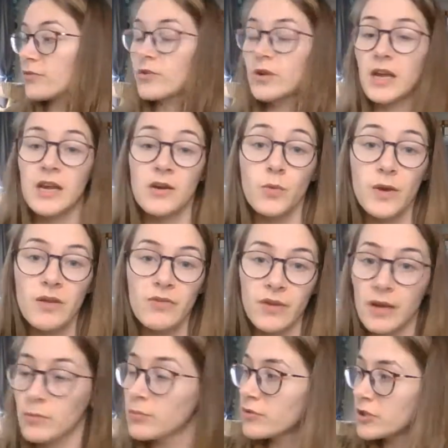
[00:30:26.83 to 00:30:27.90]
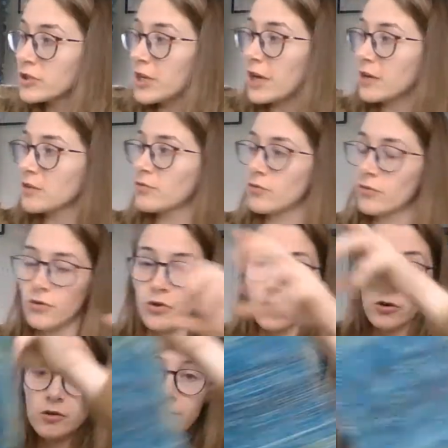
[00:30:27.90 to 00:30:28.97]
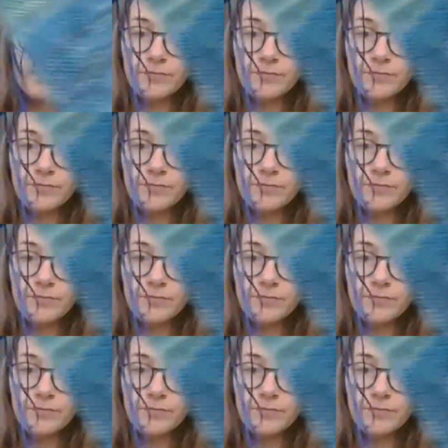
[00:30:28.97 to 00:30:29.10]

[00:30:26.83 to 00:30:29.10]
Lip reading: in the weaving project for her.